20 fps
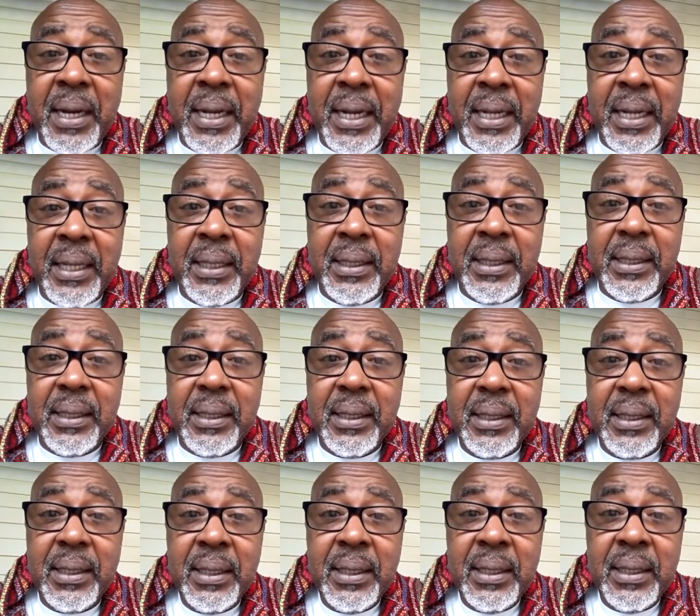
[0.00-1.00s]
else,
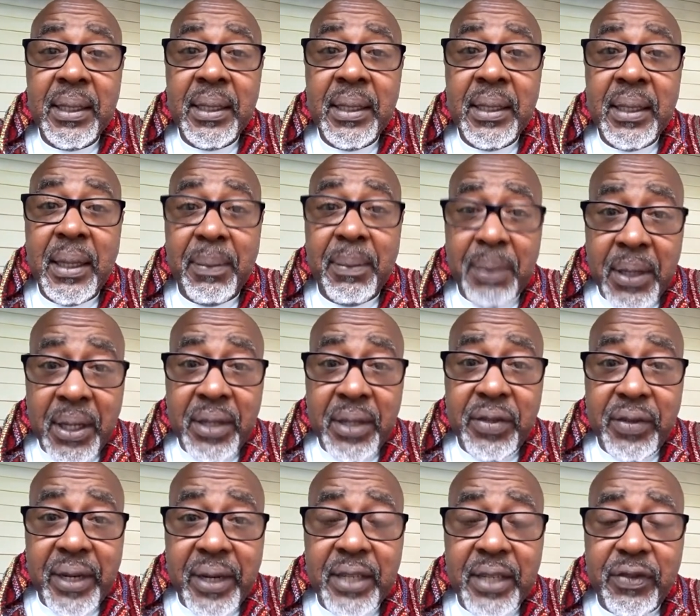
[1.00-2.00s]
a blood
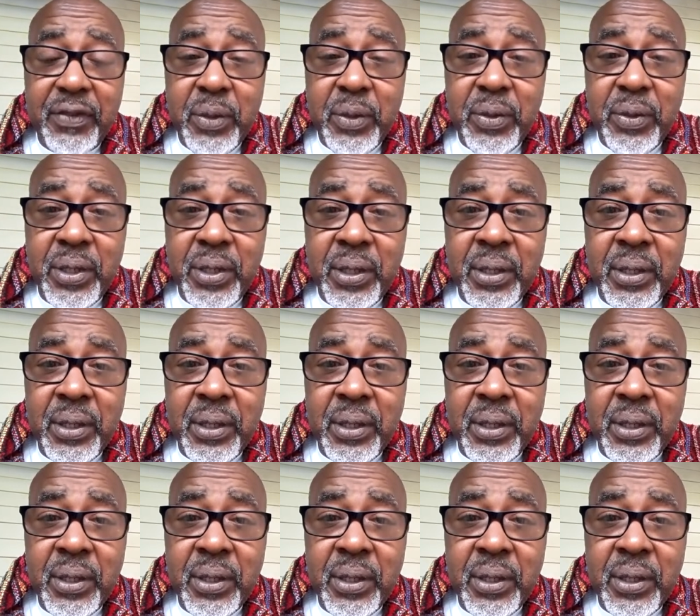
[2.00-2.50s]
transfusion,